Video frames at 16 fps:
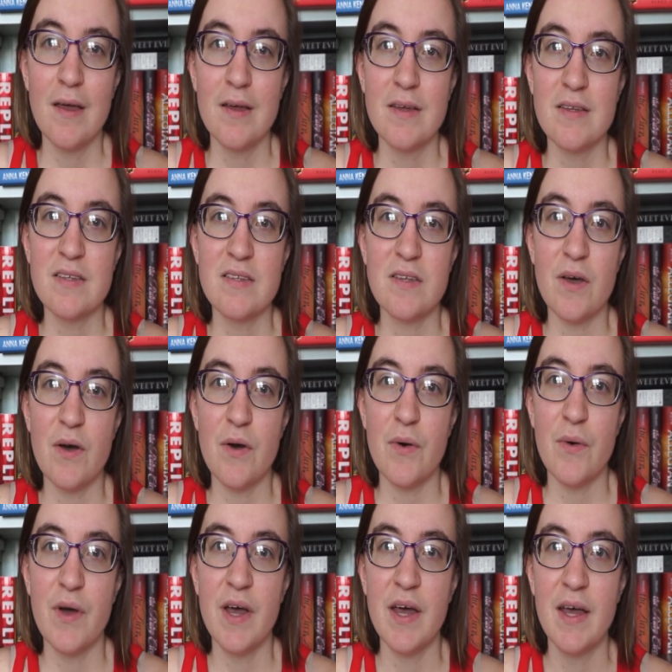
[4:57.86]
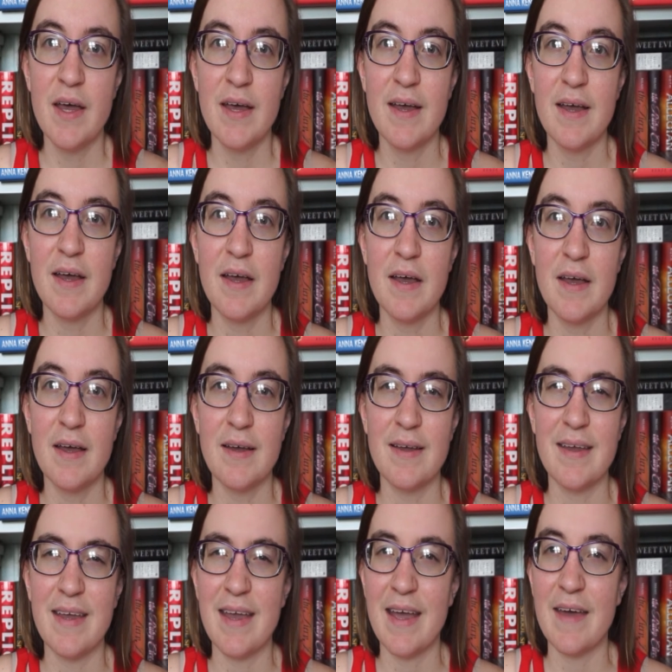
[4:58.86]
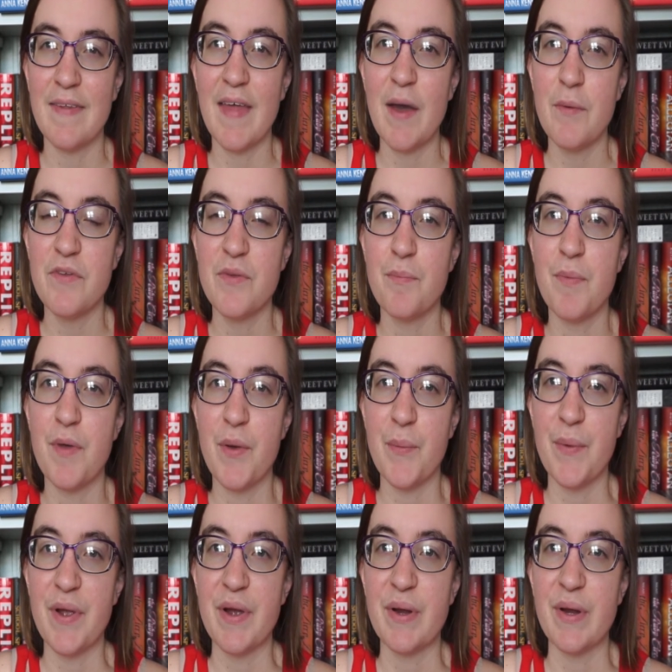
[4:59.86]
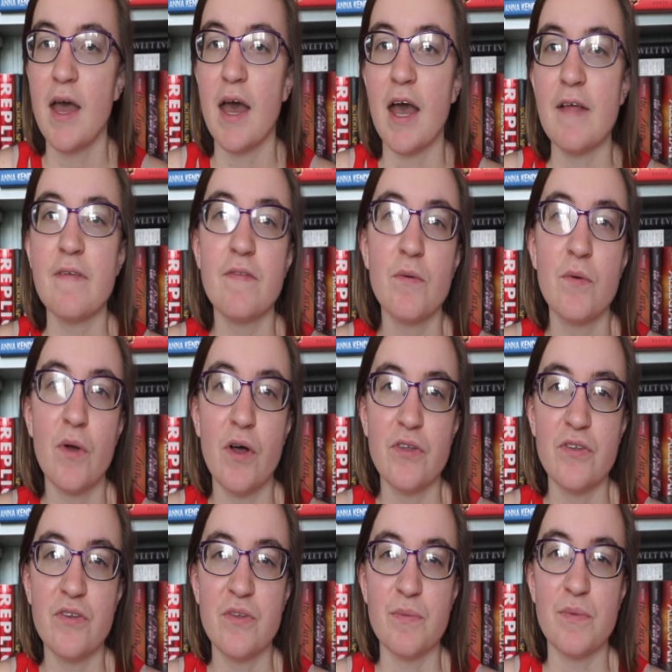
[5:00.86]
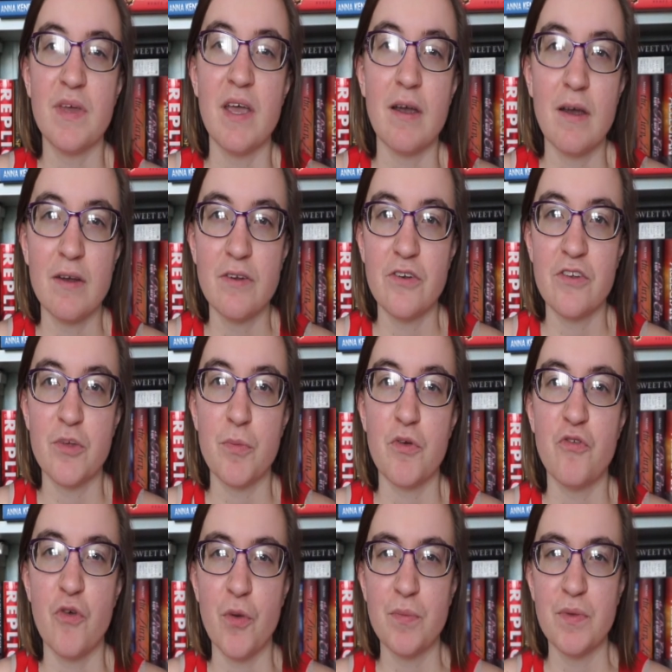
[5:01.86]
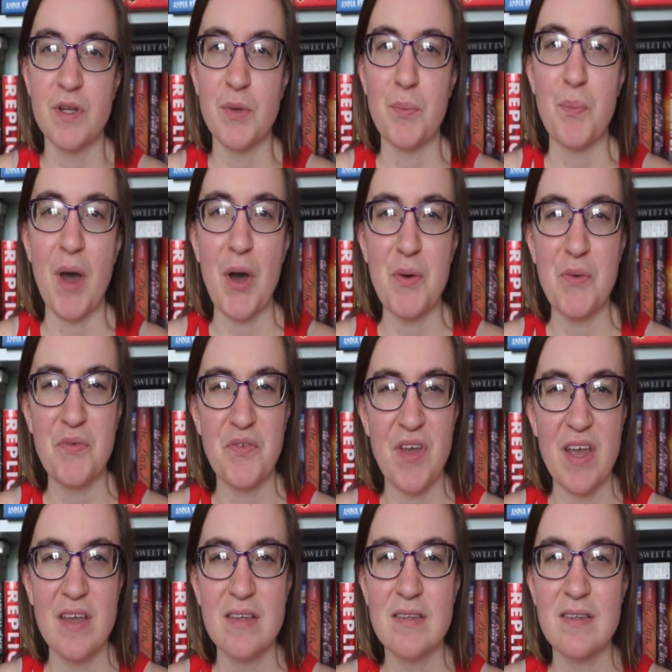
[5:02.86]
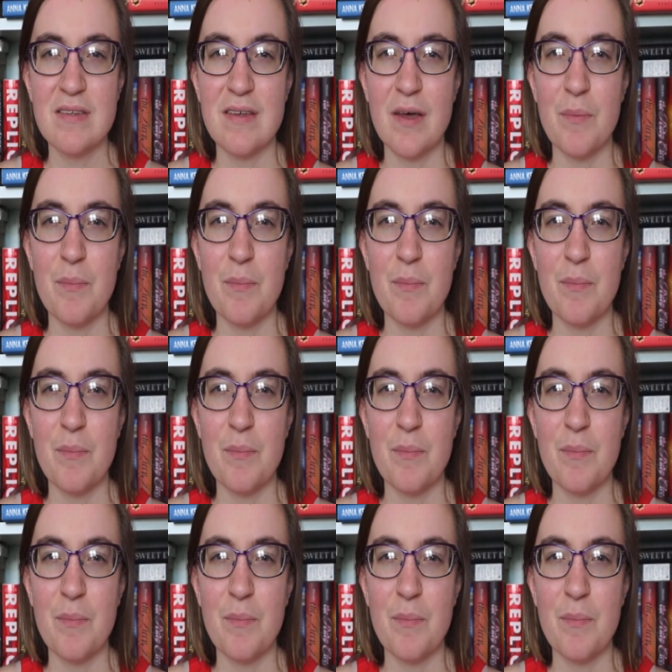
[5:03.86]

So yeah, that was a bit weird. I think there were also some characters that performed an about face a